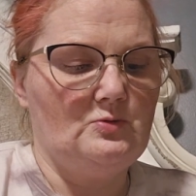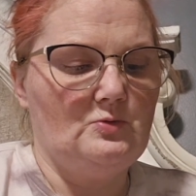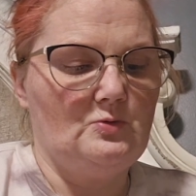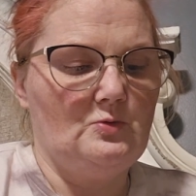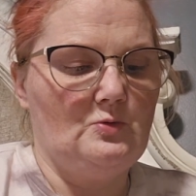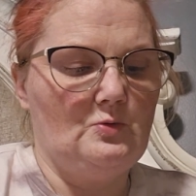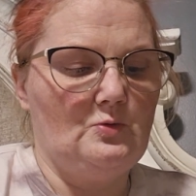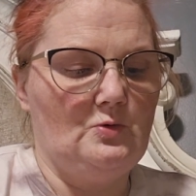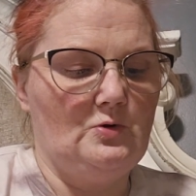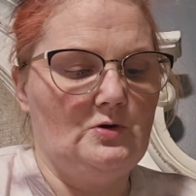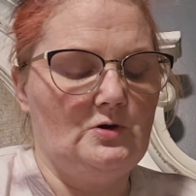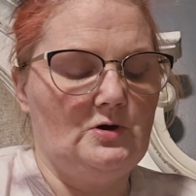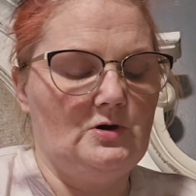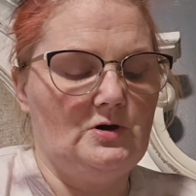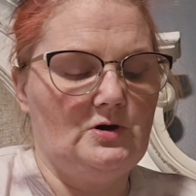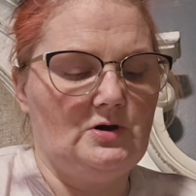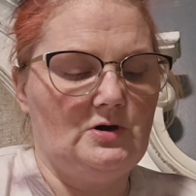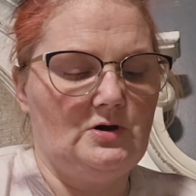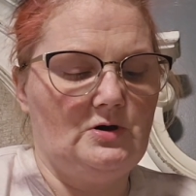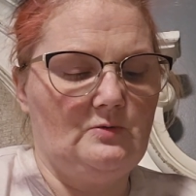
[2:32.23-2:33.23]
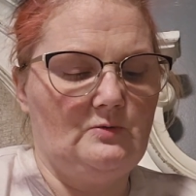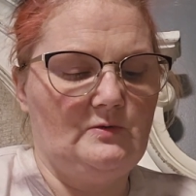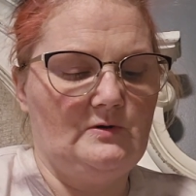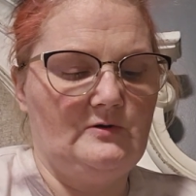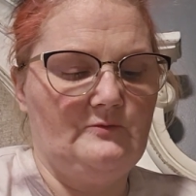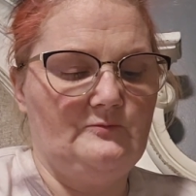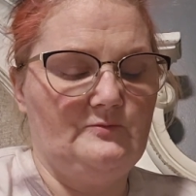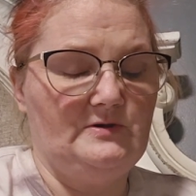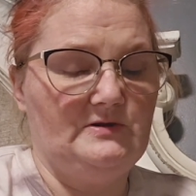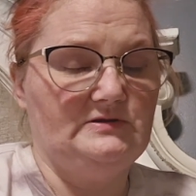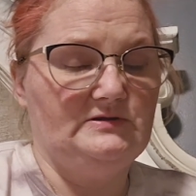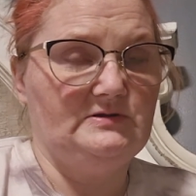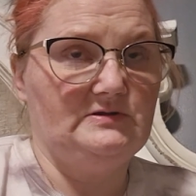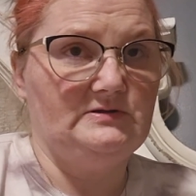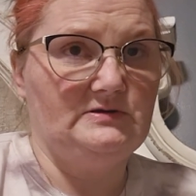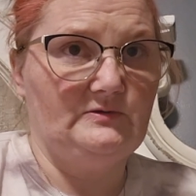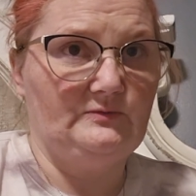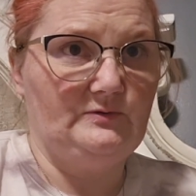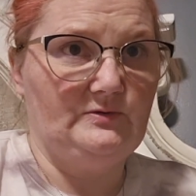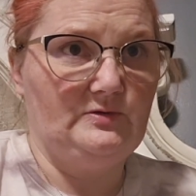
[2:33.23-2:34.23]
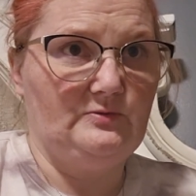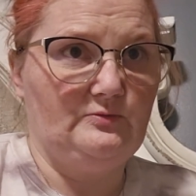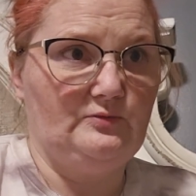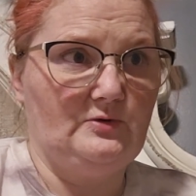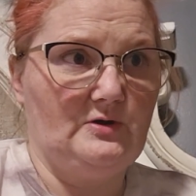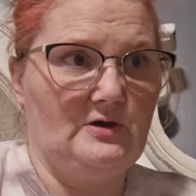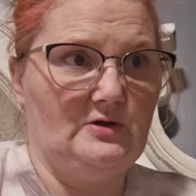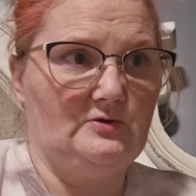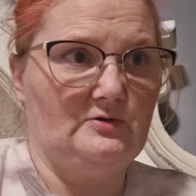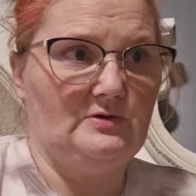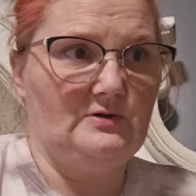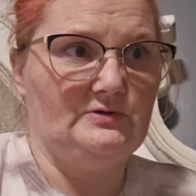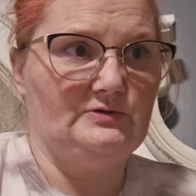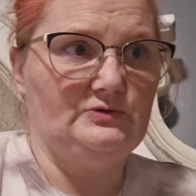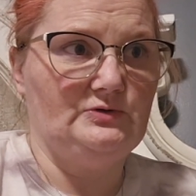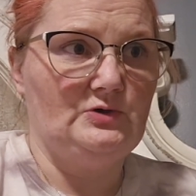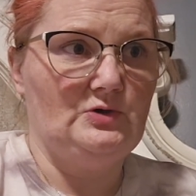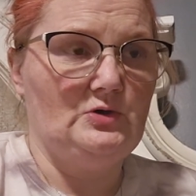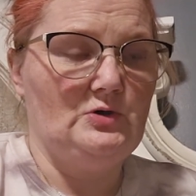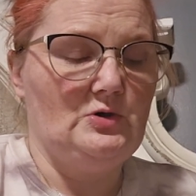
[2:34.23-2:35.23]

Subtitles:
or when I've made significant progress